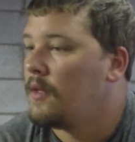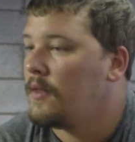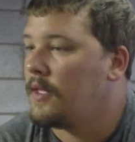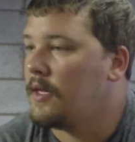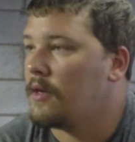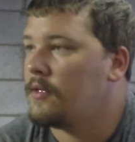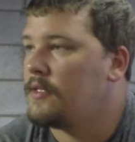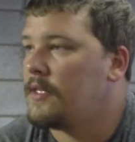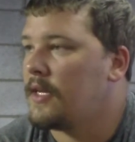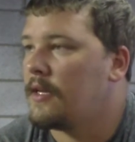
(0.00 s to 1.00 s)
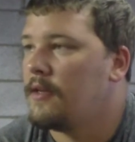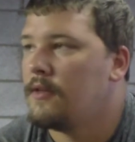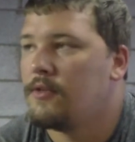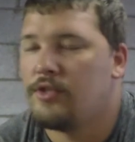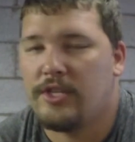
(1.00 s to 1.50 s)
the Ugly Stik
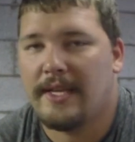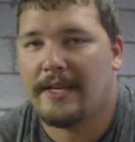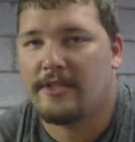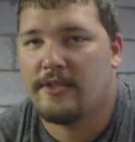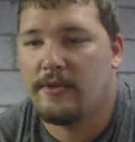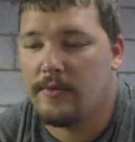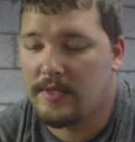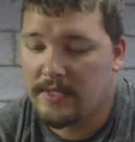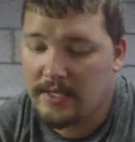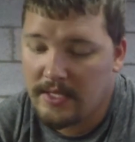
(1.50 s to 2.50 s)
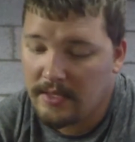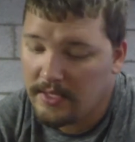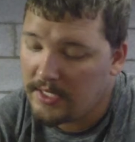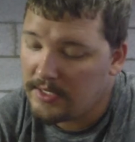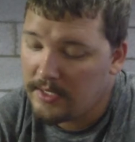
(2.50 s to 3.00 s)
GX2. It's not the
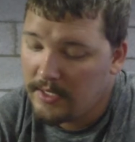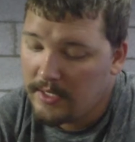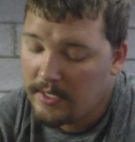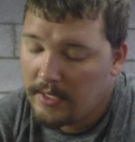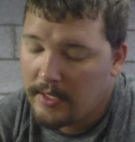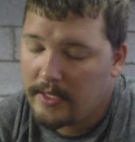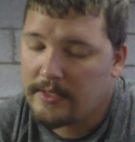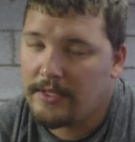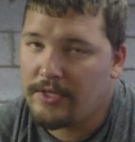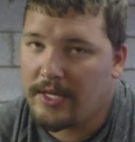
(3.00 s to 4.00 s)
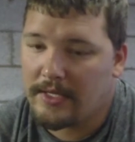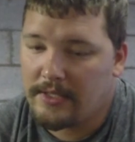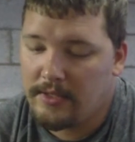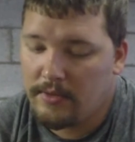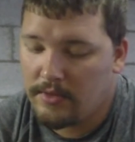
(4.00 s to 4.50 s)
Elite, it's the
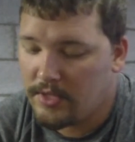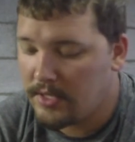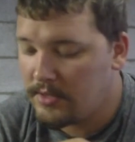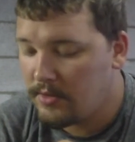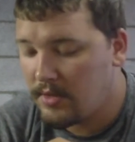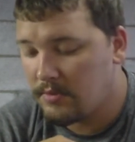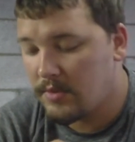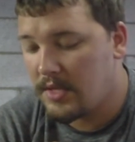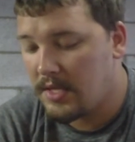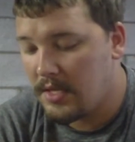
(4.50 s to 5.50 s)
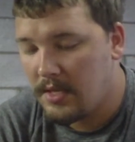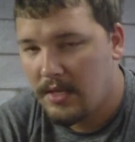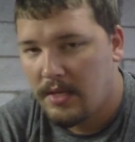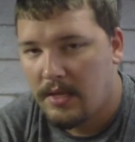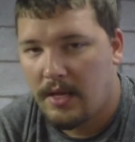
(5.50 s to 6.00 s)
GX2. The GX2 comes with the
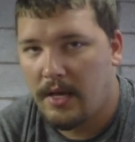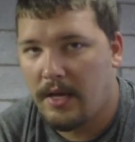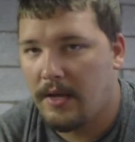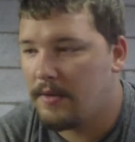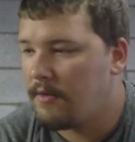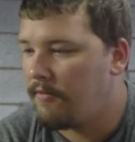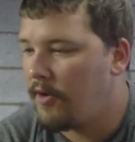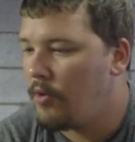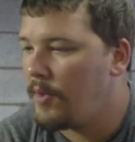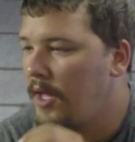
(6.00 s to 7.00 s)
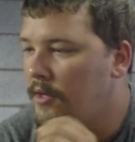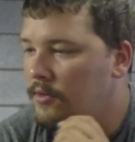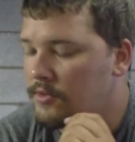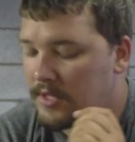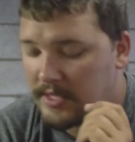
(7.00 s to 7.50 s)
foam
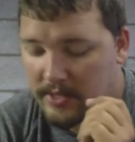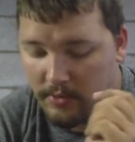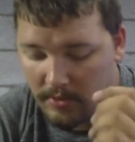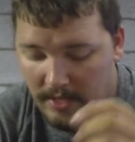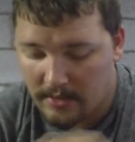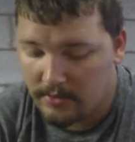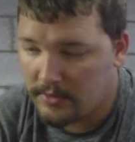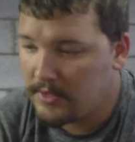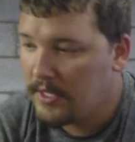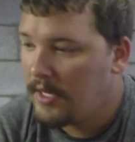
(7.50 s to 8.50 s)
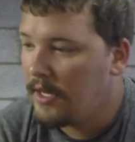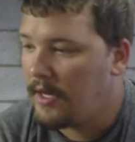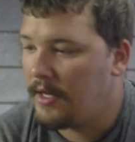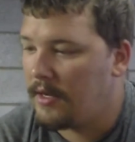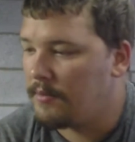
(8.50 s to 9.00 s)
handles, not the cork handles,
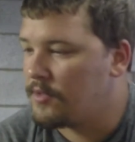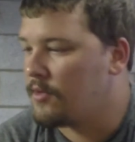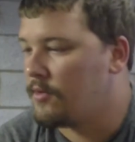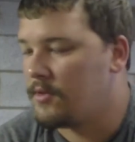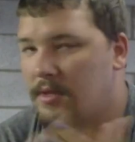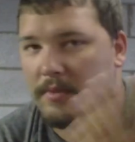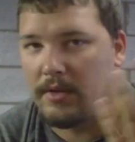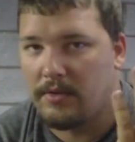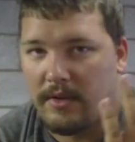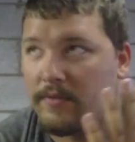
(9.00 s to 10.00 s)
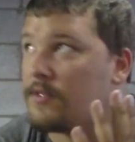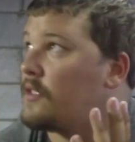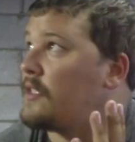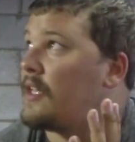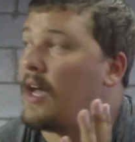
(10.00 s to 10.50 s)
and I'm sure there's some other
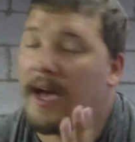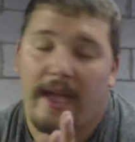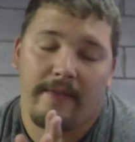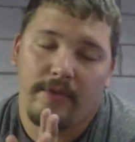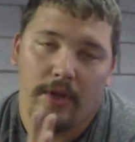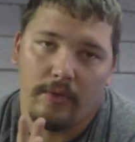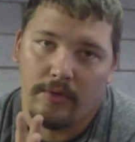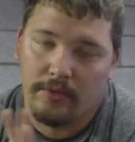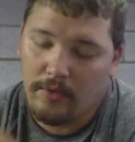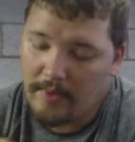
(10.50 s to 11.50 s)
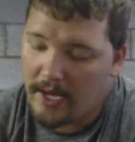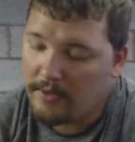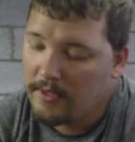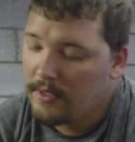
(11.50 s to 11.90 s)
differences that I have no clue about.